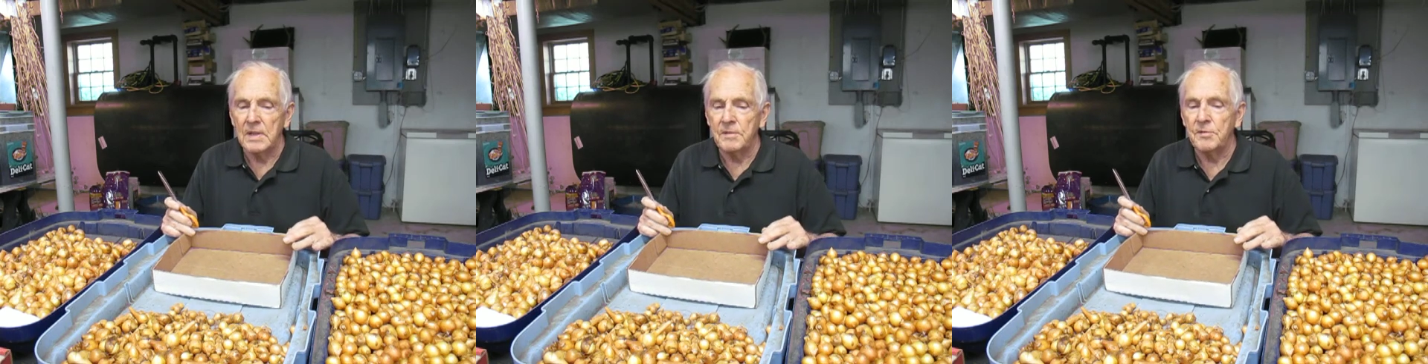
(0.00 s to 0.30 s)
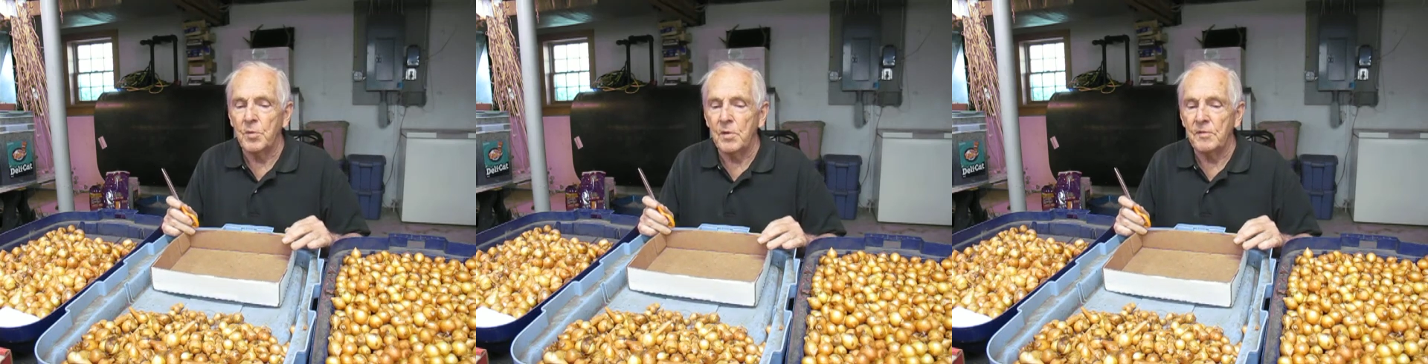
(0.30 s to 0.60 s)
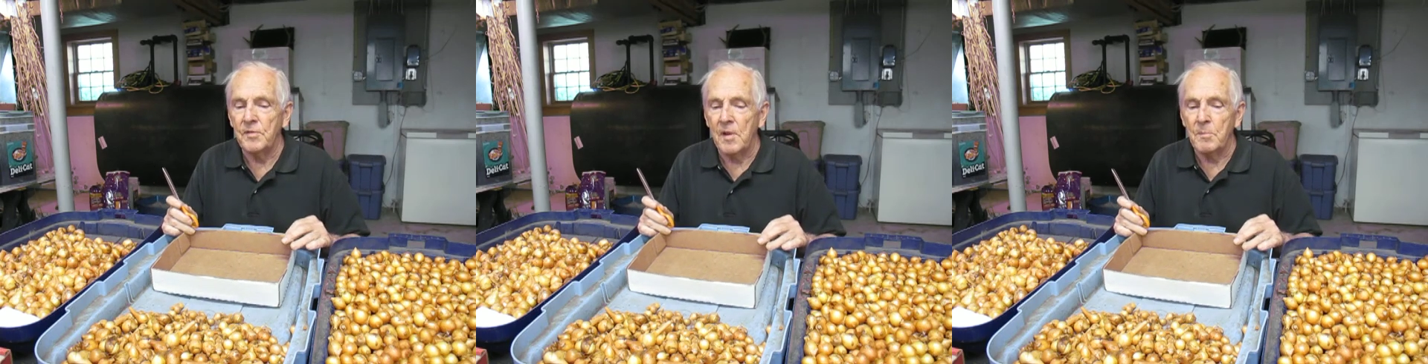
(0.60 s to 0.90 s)

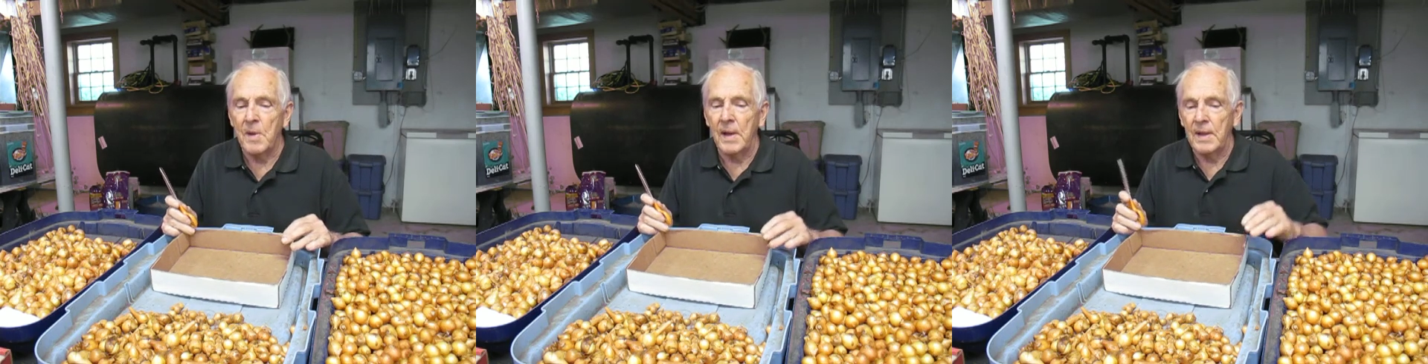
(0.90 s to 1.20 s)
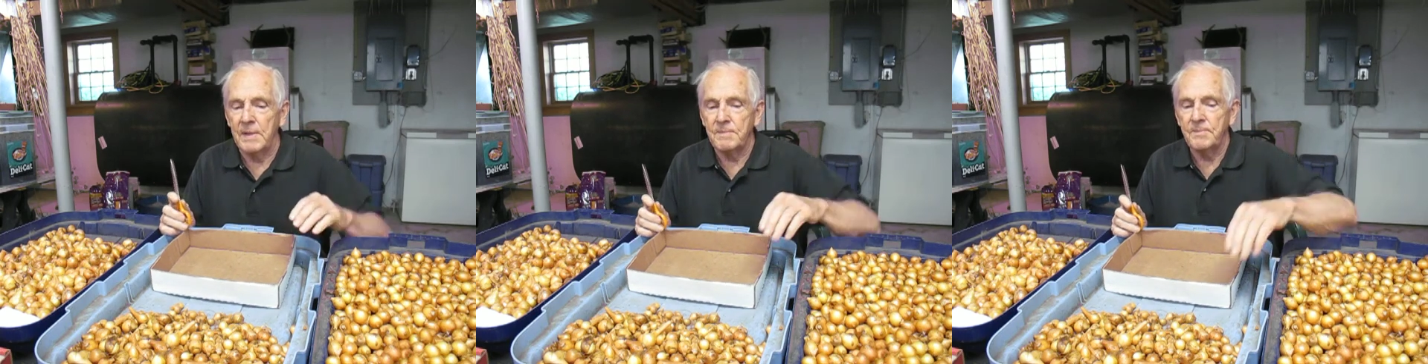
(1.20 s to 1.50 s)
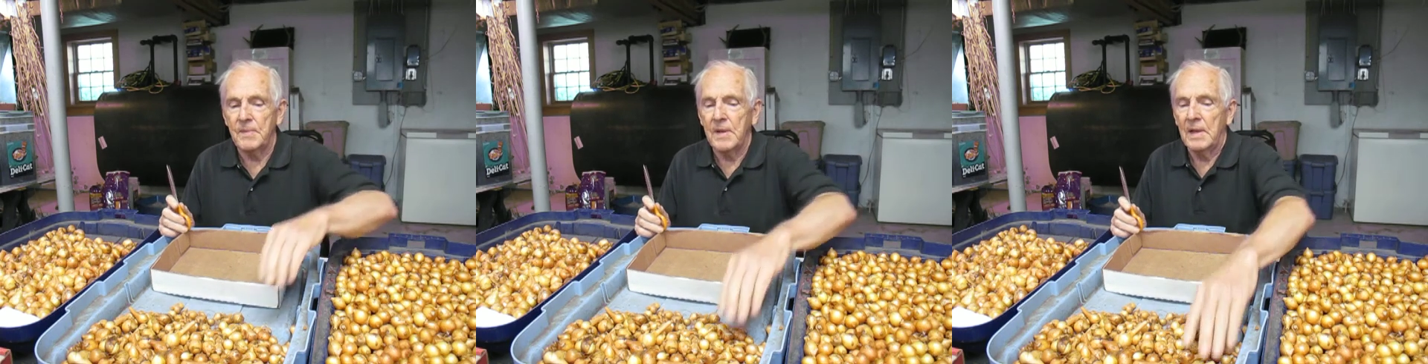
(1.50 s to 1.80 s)
from my
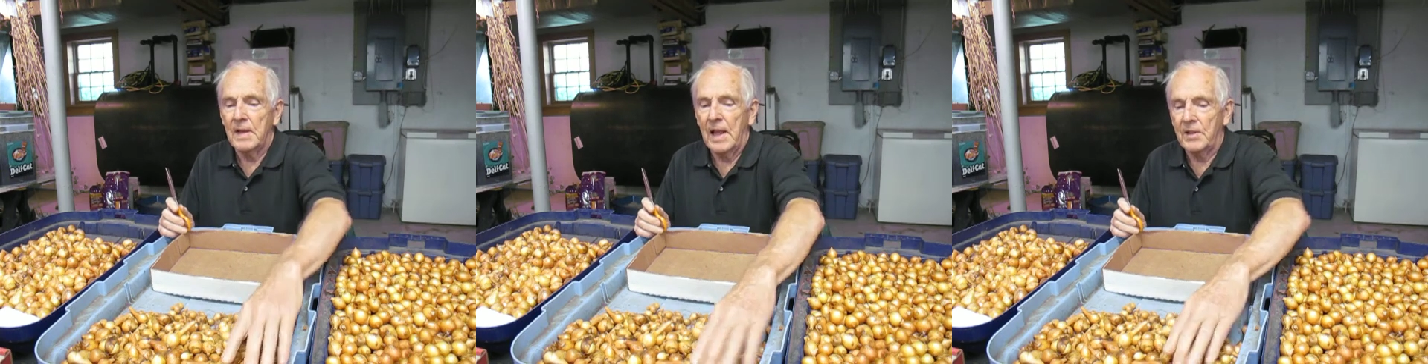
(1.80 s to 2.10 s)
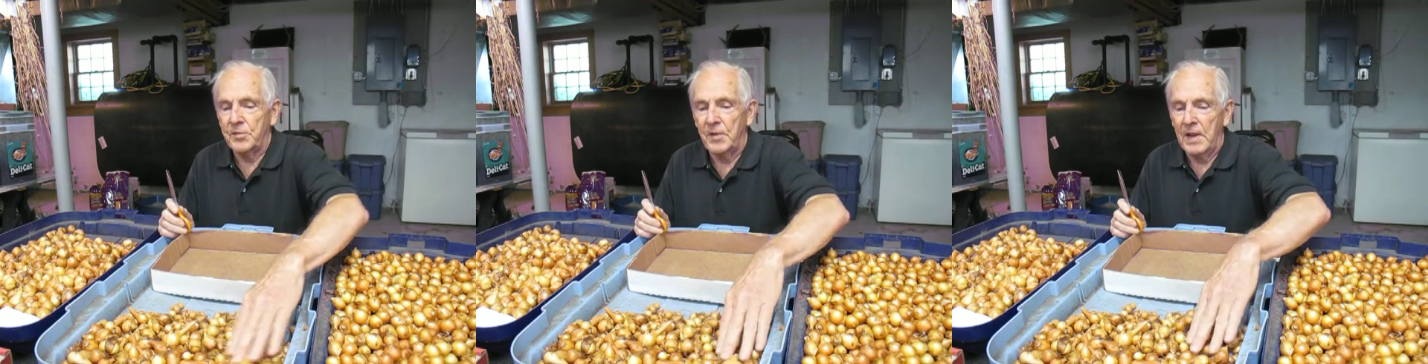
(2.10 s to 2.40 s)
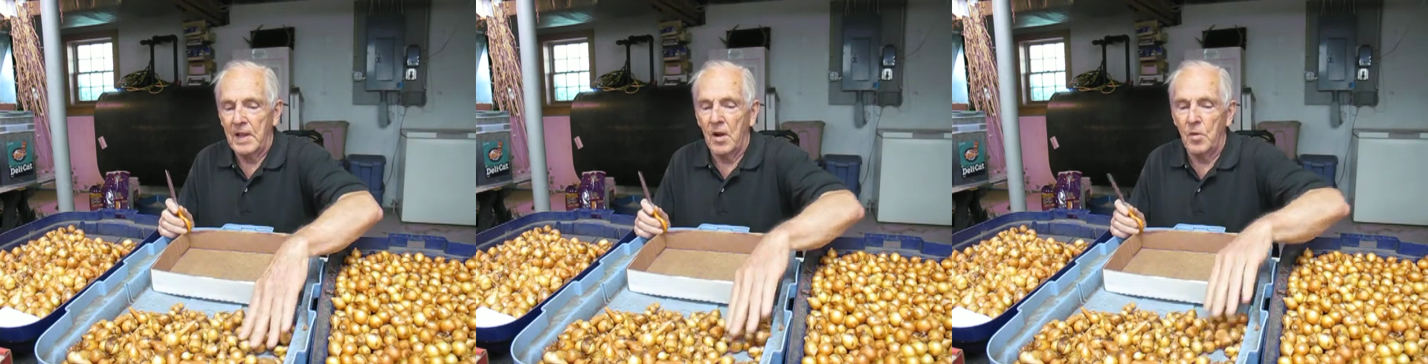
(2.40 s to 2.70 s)
last
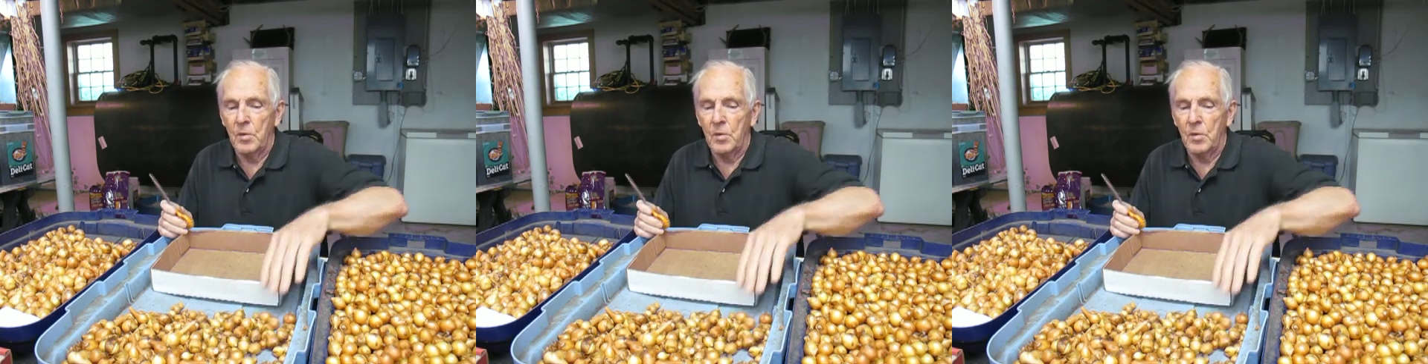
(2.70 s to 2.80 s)
video,